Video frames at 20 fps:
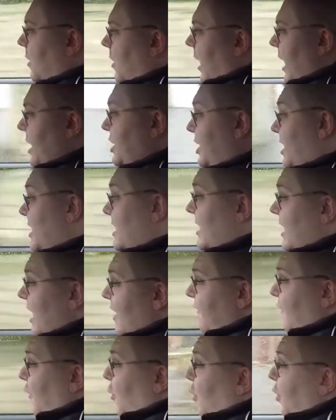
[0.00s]
As you can see,
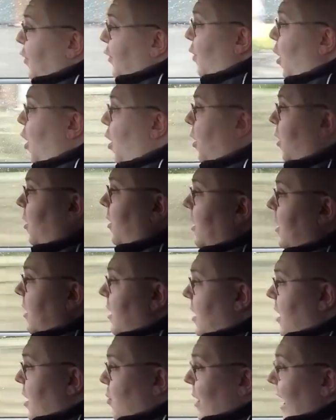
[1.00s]
full throttle,
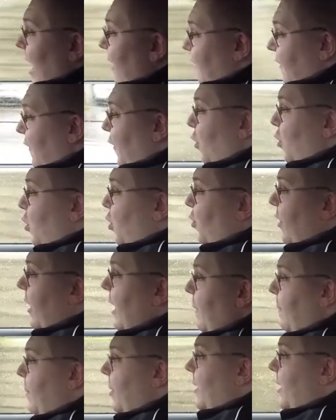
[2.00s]
we have full
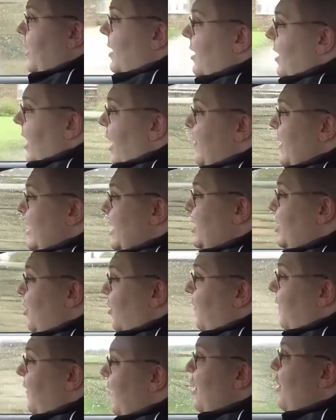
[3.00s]
grip, and this is on a
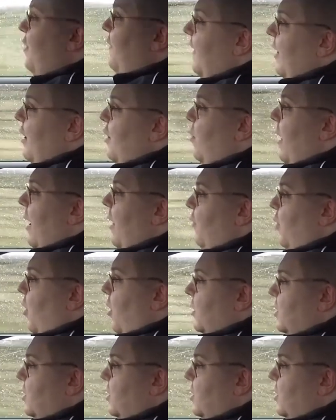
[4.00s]
very, very wet road,